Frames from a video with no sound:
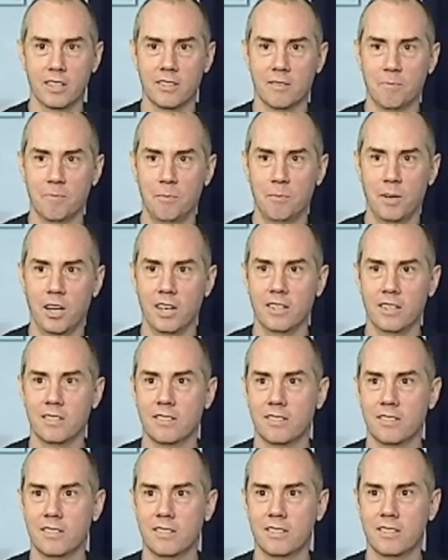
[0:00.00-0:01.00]
but
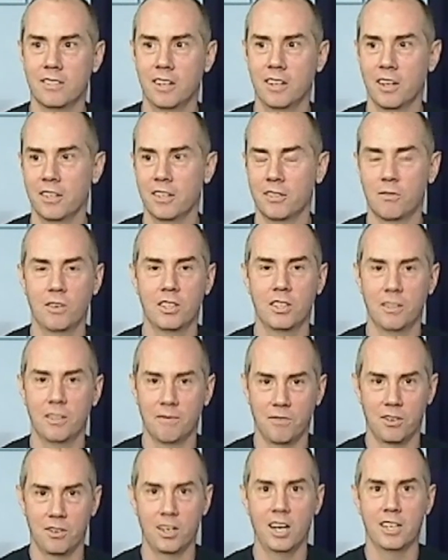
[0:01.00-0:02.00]
as a Christian, for
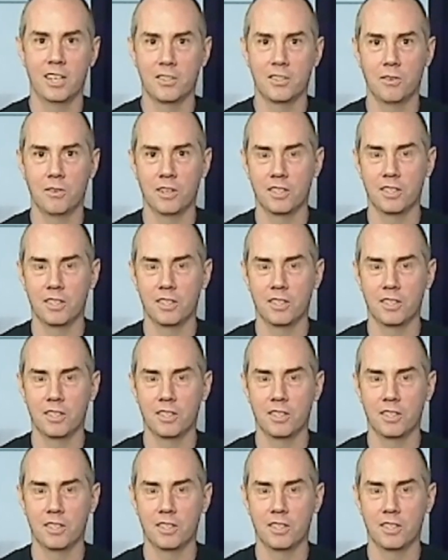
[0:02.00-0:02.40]
God's glory.